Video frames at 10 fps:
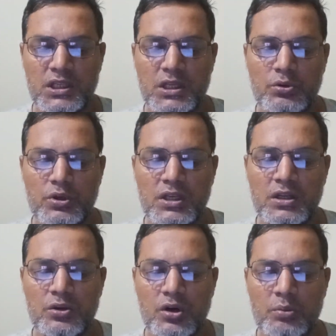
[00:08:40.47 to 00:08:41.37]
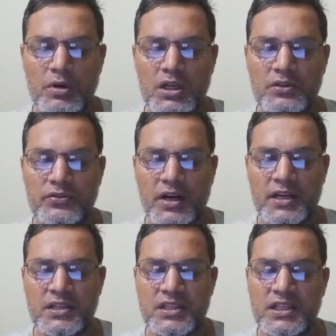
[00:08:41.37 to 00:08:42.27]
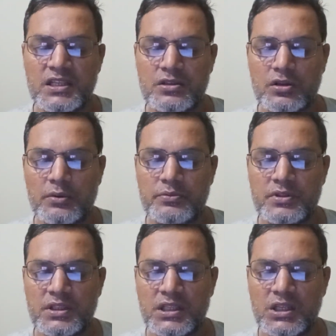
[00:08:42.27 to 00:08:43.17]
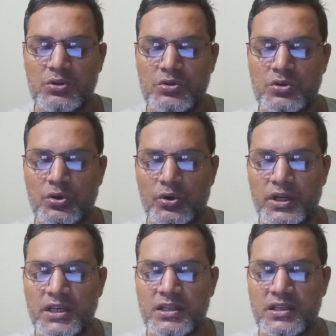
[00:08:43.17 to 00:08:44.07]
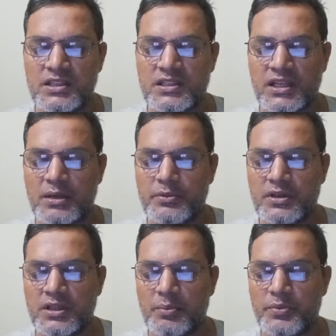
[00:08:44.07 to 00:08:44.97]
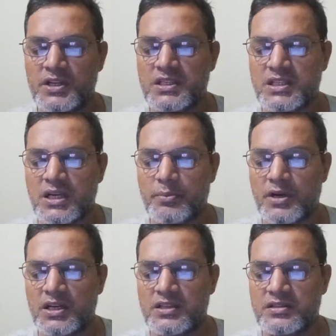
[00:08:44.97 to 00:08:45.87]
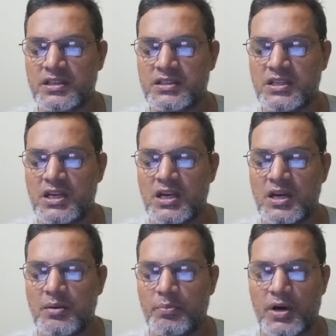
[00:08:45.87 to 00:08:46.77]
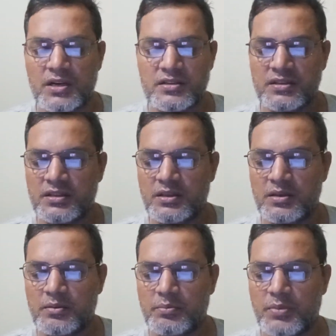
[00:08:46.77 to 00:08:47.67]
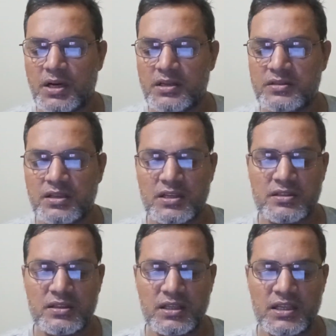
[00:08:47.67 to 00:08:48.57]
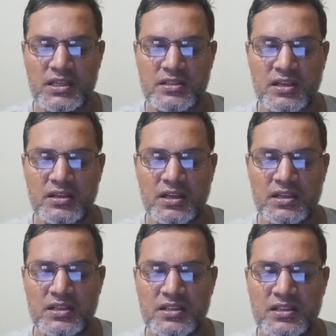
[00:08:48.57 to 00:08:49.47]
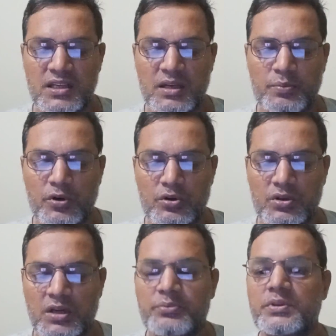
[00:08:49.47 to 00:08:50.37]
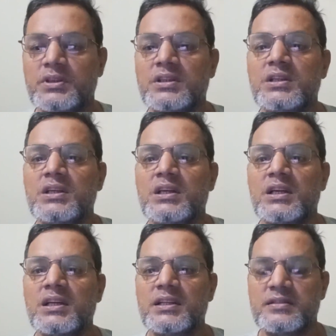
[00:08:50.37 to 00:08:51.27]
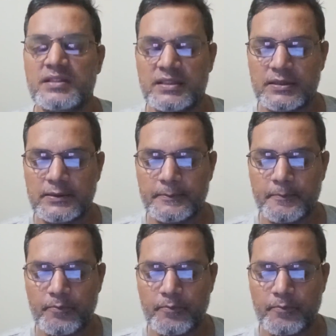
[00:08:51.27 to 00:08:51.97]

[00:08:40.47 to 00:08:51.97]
You will normally find t-stops used when describing the best camera lenses versus a standard digital photography lenses.